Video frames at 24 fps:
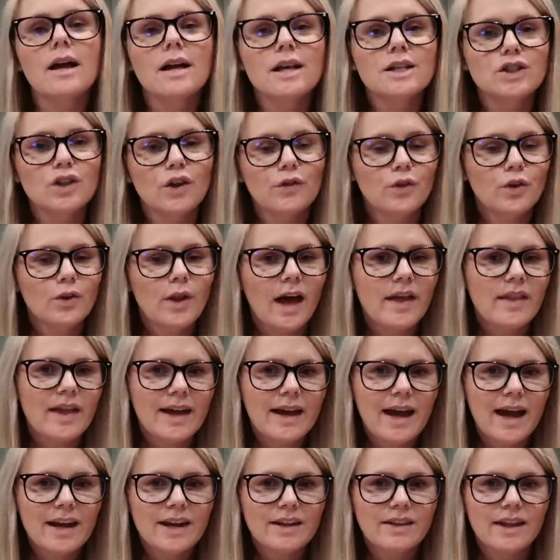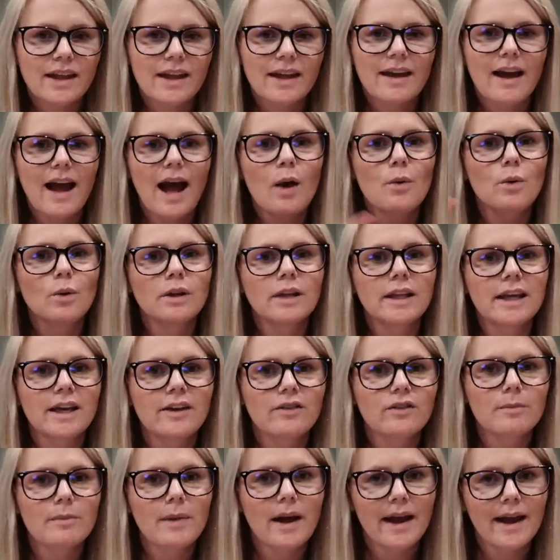So if you like that kind of thing, I will
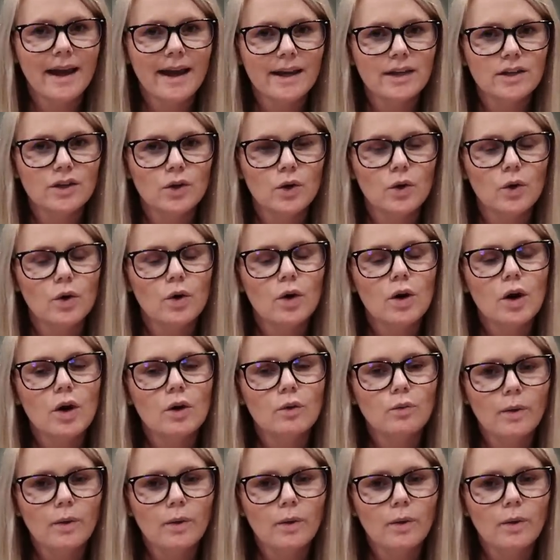leave my handle